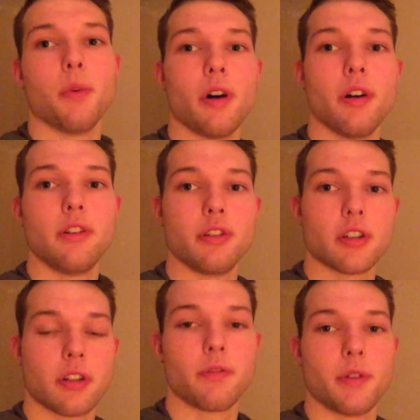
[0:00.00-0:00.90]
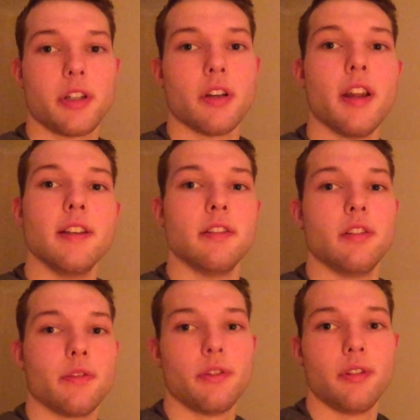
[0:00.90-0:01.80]
what nutritional information is in
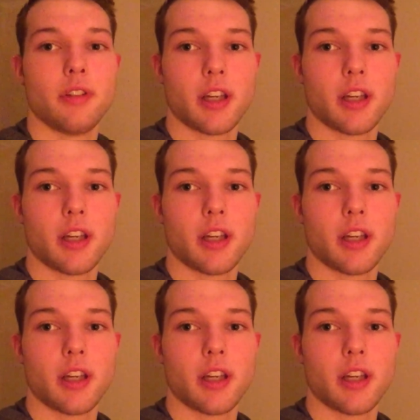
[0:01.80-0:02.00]
your food